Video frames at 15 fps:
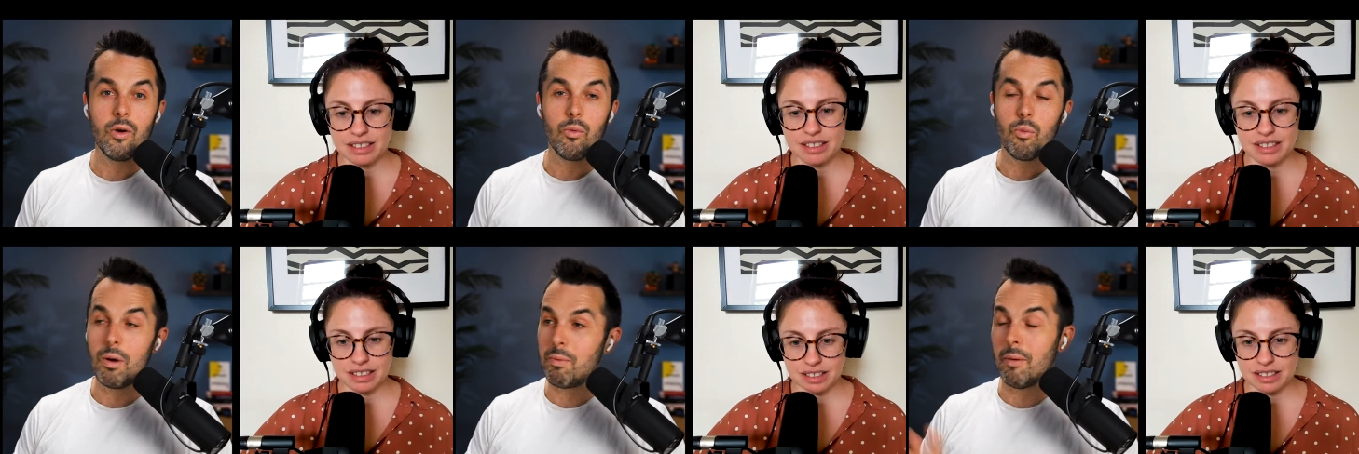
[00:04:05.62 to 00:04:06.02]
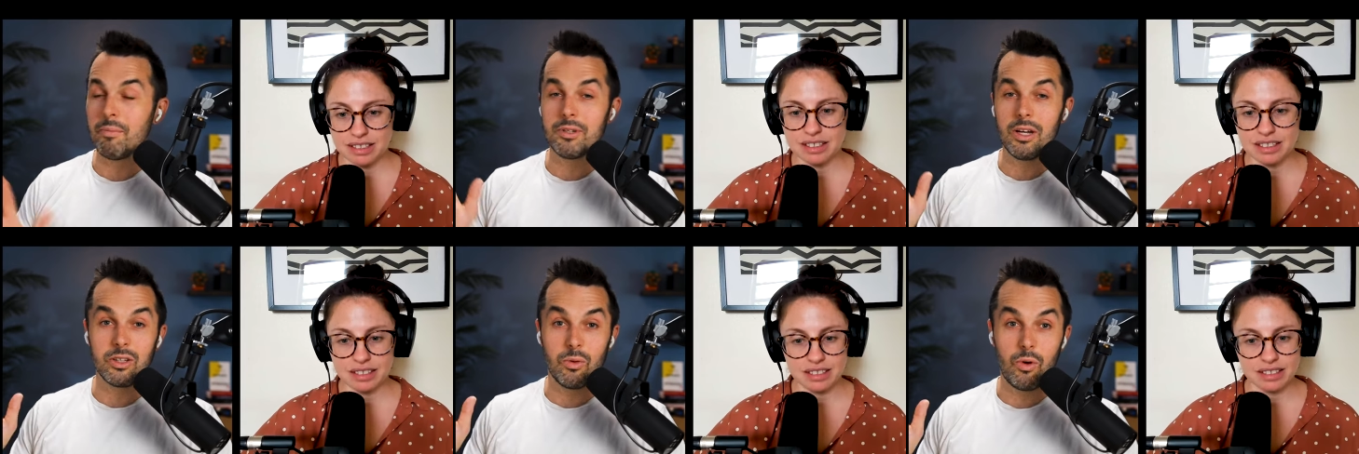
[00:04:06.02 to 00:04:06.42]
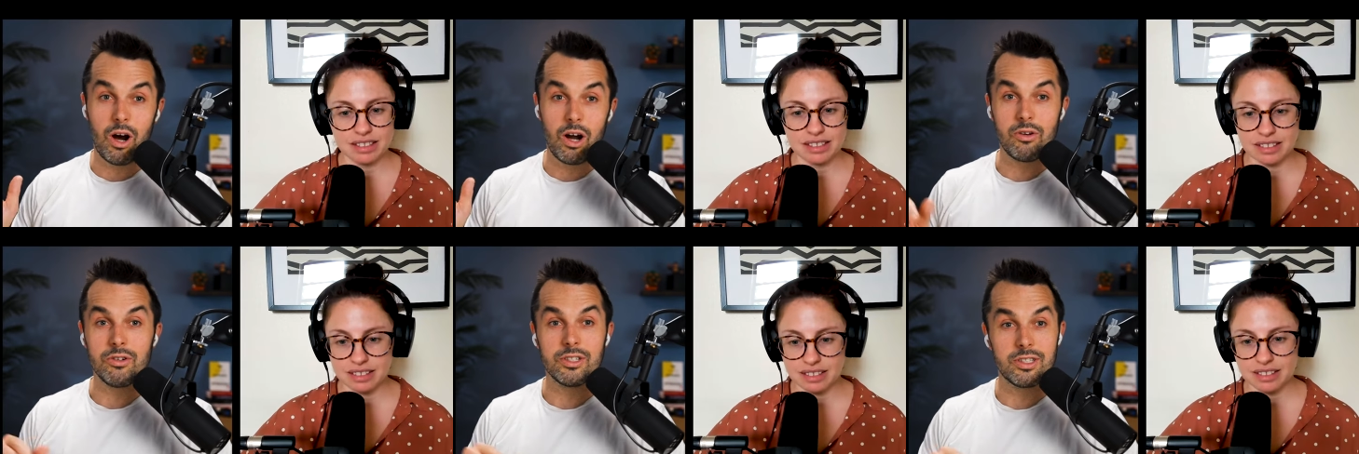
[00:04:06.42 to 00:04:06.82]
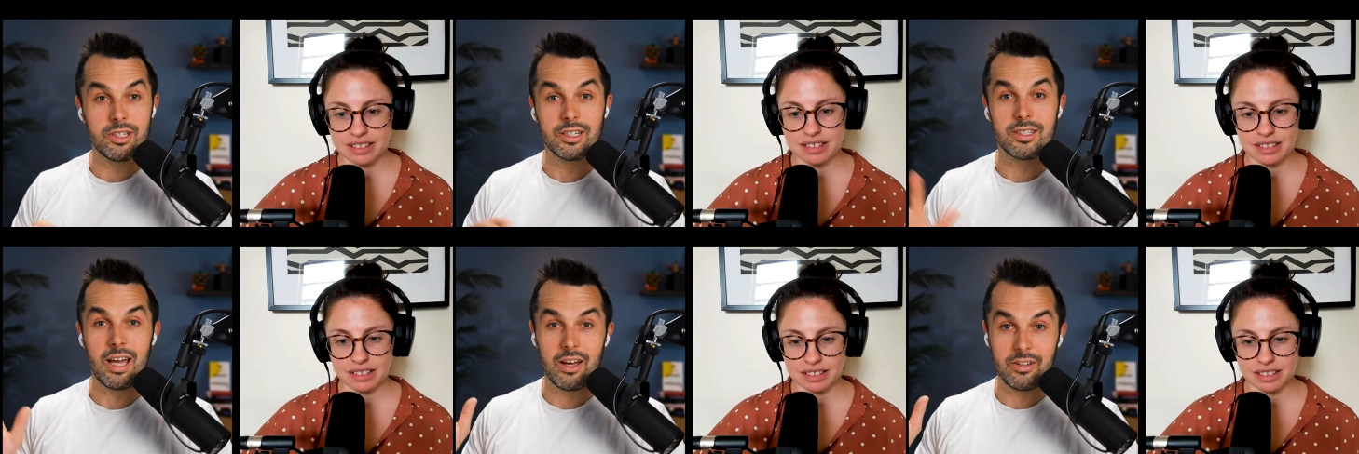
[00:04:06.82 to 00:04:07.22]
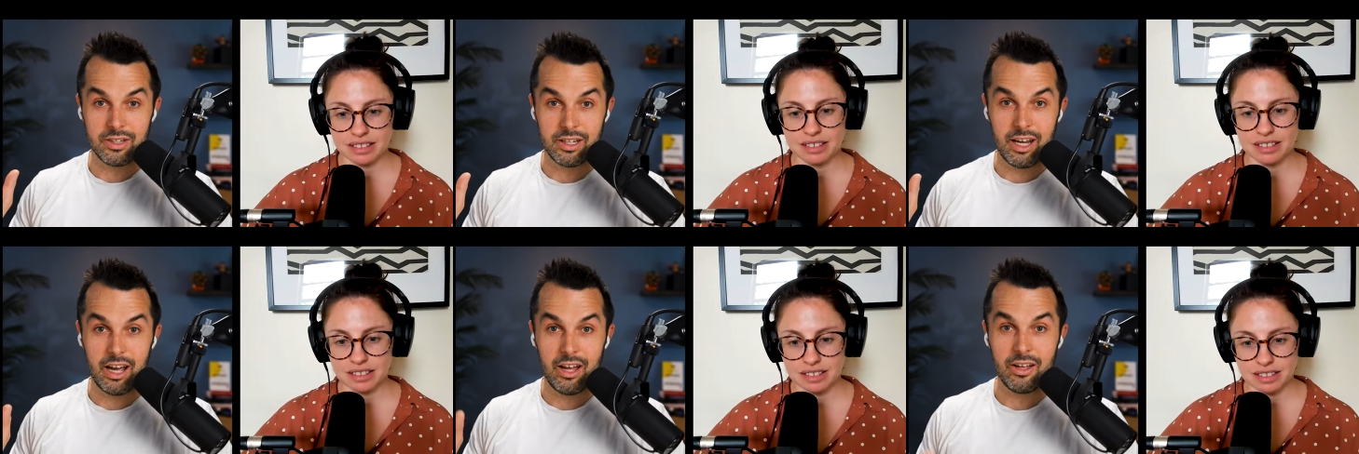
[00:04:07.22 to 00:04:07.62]
Speaker 1: we pumped out the water 6,000
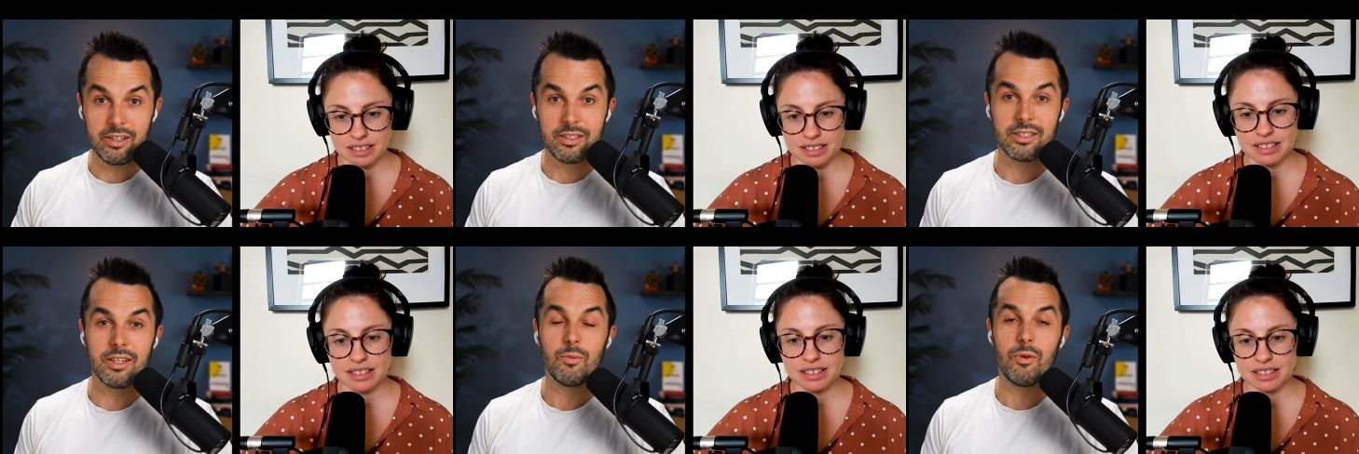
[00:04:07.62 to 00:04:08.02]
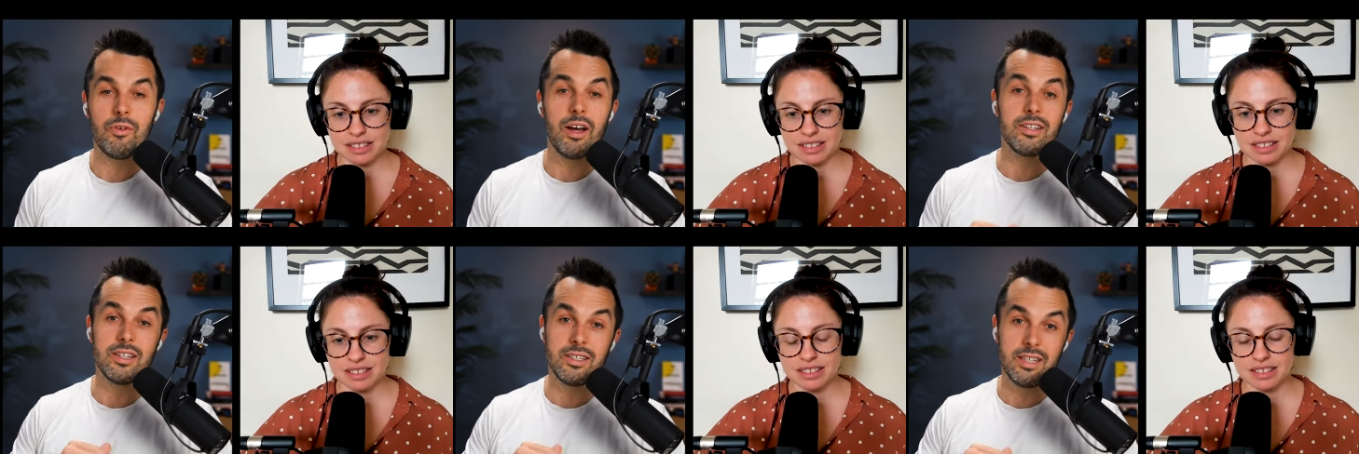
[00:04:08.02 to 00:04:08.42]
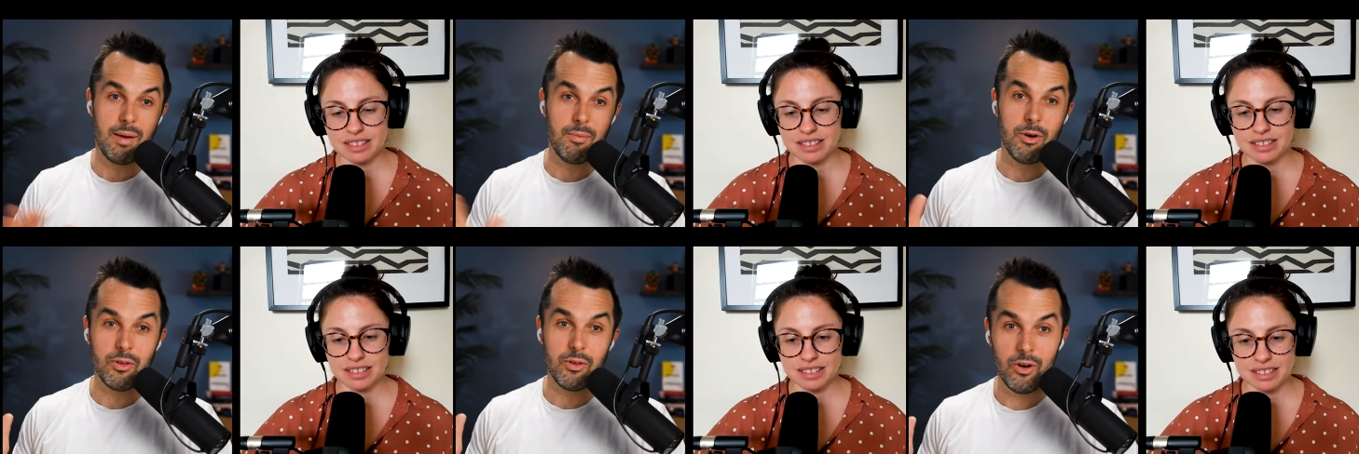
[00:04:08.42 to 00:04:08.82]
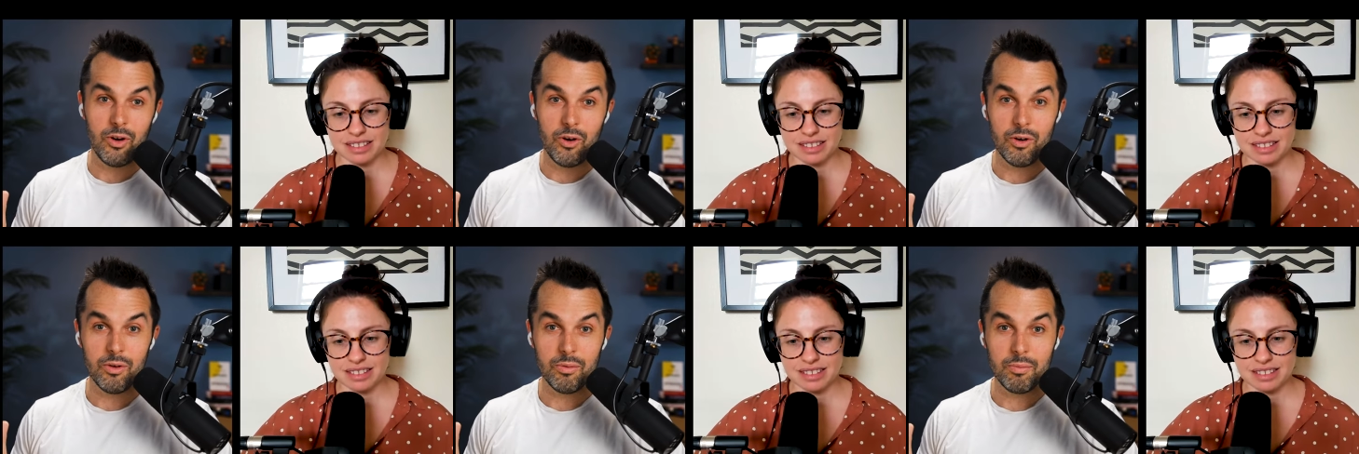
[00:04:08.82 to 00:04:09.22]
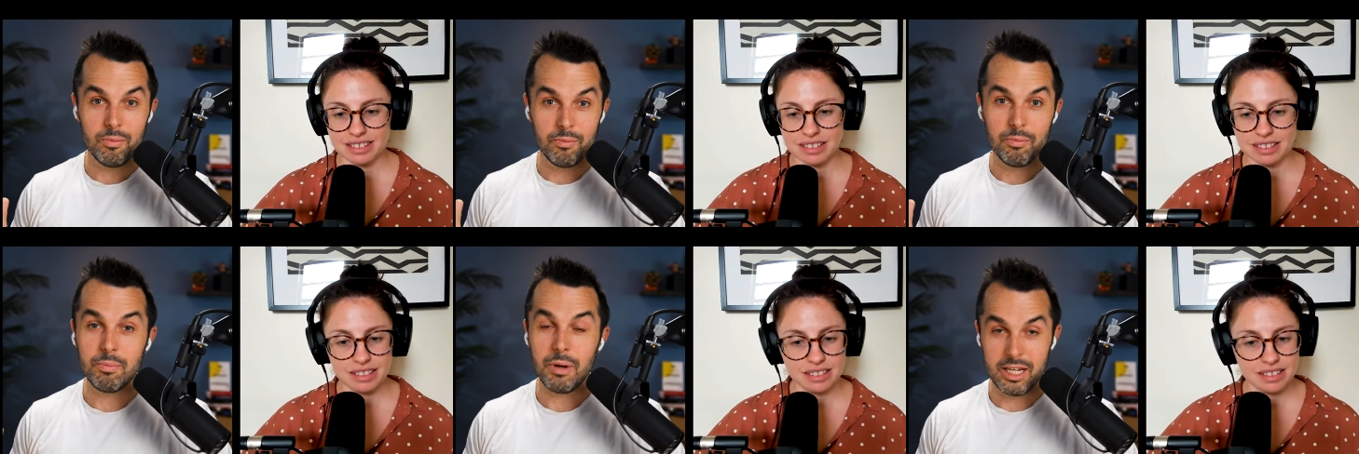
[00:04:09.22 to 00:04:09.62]
gallons. We've had to demo the whole
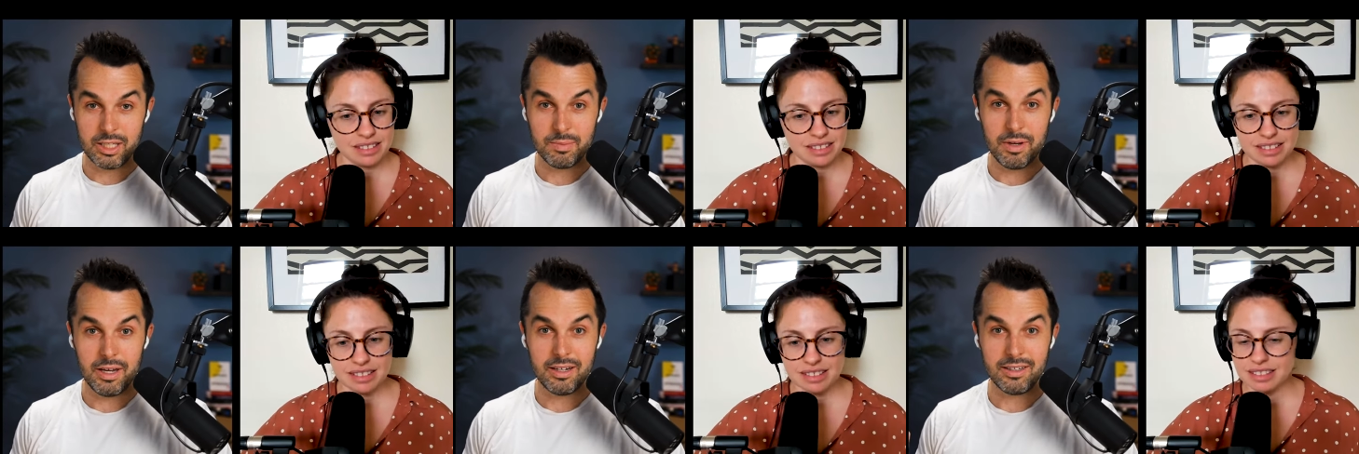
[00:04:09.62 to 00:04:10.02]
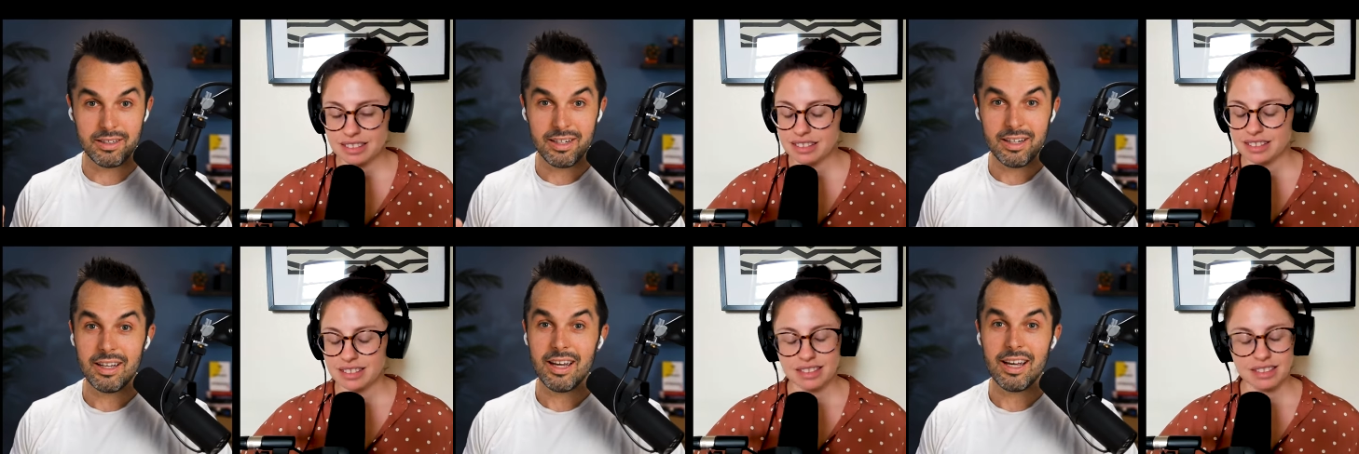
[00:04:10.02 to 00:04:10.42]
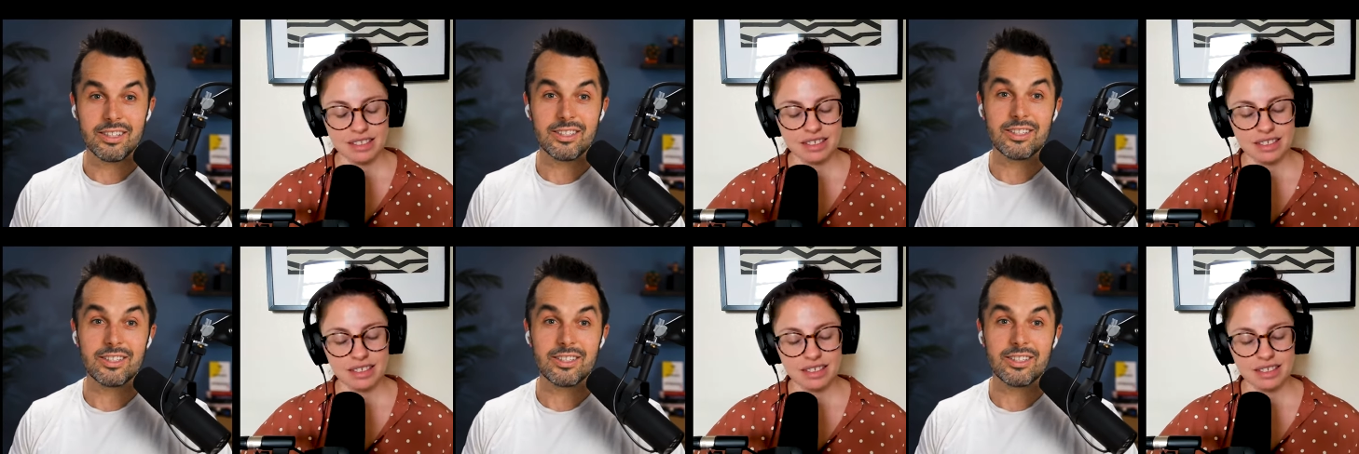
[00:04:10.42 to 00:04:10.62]
basement. It